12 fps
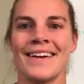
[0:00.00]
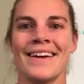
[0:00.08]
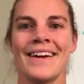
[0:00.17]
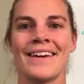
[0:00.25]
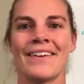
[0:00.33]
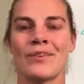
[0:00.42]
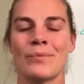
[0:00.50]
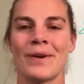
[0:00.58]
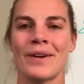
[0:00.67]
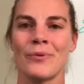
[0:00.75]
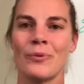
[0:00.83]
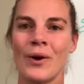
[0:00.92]
Hey
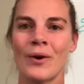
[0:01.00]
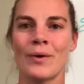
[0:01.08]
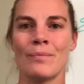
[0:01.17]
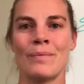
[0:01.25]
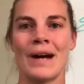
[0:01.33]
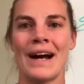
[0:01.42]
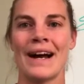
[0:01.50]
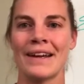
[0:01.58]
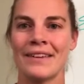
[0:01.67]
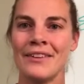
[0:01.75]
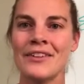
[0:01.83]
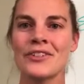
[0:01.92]
everybody, welcome
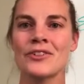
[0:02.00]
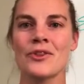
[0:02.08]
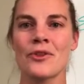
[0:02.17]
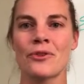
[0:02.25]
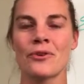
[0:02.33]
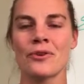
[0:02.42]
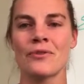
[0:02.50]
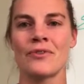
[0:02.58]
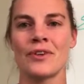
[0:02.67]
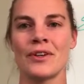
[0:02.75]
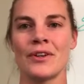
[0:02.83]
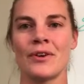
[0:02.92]
back. This is the third
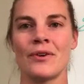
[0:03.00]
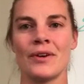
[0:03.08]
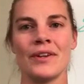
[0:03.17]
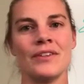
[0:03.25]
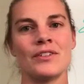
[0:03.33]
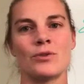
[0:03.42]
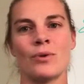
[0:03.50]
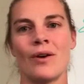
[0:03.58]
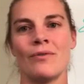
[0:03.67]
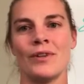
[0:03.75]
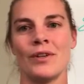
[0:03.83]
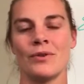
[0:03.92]
video in this
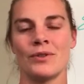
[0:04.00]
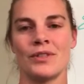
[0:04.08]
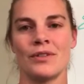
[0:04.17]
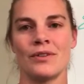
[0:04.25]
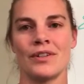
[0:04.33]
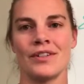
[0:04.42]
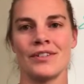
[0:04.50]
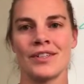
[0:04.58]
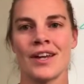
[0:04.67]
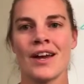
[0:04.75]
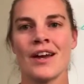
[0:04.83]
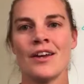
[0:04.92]
12 video series.
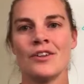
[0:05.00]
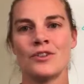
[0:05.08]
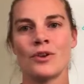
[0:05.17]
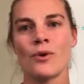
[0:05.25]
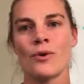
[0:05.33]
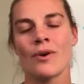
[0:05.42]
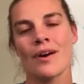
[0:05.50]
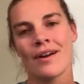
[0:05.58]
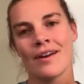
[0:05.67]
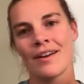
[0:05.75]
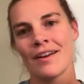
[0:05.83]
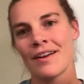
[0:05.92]
So
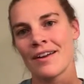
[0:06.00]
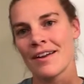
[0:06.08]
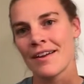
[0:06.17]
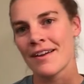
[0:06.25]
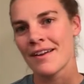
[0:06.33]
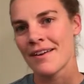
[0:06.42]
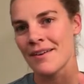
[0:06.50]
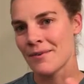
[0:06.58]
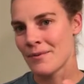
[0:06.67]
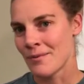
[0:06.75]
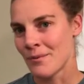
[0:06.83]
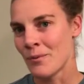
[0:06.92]

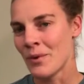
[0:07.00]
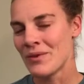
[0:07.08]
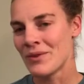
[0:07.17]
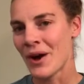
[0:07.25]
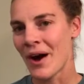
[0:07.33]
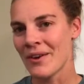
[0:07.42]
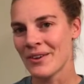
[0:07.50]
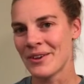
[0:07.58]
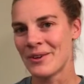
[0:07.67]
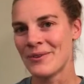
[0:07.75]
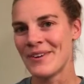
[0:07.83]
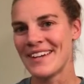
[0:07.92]
we've got a
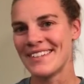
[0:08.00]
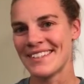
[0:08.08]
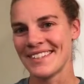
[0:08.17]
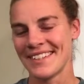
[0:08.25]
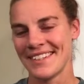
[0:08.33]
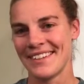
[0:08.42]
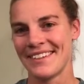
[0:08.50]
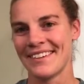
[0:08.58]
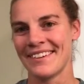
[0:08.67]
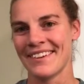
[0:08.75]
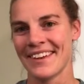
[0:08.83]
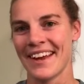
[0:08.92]
little ways in
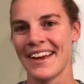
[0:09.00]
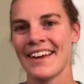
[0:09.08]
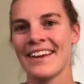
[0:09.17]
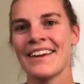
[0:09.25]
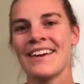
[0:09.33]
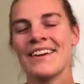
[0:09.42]
here, okay?